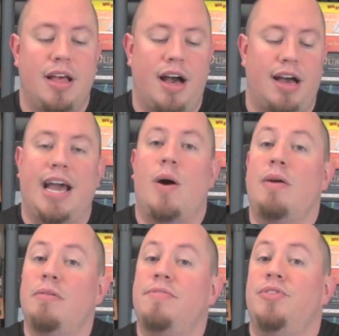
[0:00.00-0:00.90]
Now,
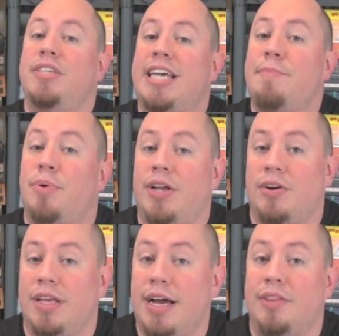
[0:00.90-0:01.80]
I reviewed this game pretty
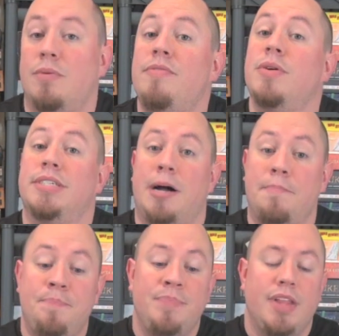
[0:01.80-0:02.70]
early on. The review is
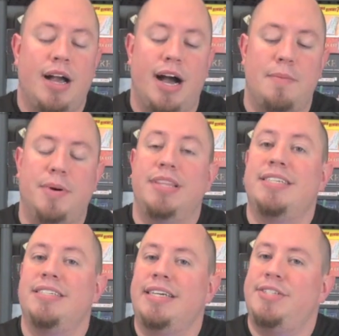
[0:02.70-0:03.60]
up. But
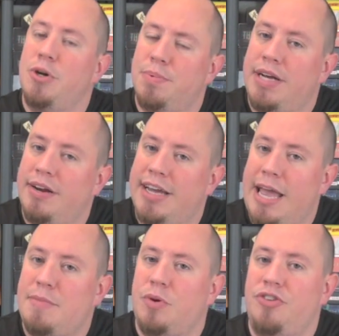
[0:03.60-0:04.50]
this is a two-player
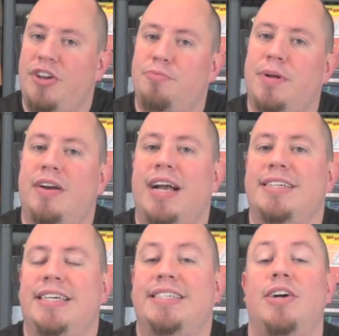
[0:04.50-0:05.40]
game in which each player
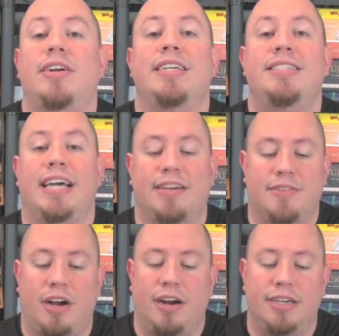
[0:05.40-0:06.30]
has a starting deck
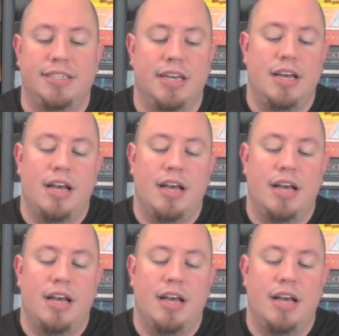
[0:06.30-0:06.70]
of cards.